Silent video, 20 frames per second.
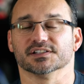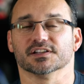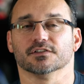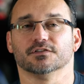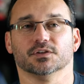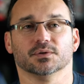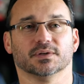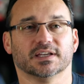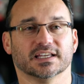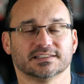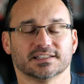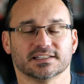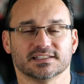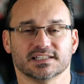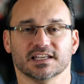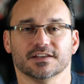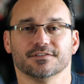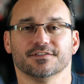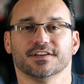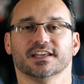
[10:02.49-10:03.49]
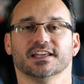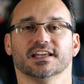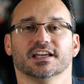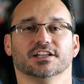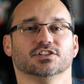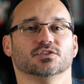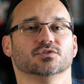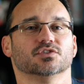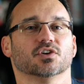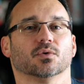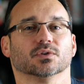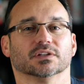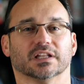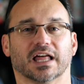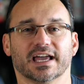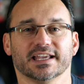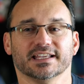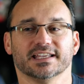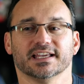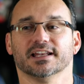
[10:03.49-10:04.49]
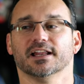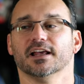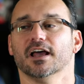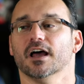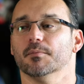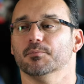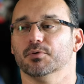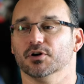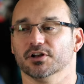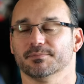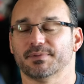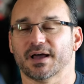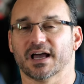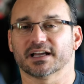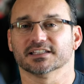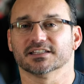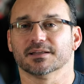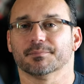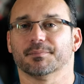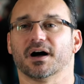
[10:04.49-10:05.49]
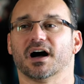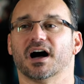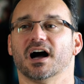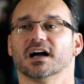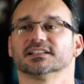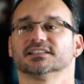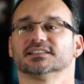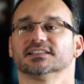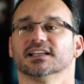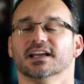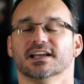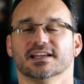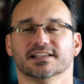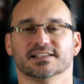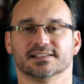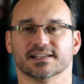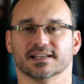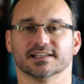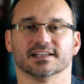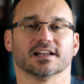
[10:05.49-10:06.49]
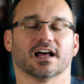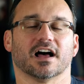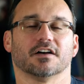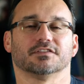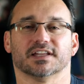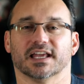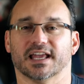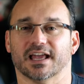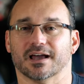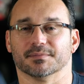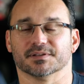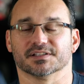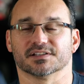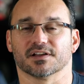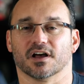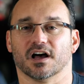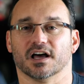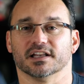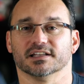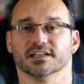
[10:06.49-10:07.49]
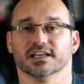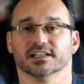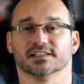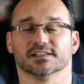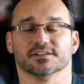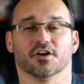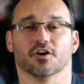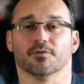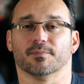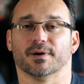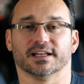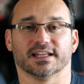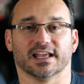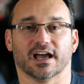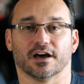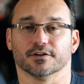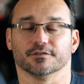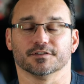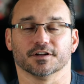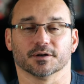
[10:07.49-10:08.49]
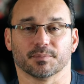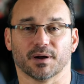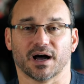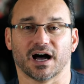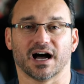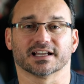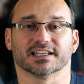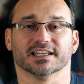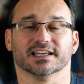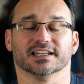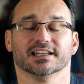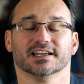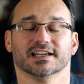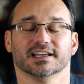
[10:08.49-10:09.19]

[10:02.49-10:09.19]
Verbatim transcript: If you get the TV and you don't like it, put it back in the box, send it off to Amazon. It's no money out of your pocket.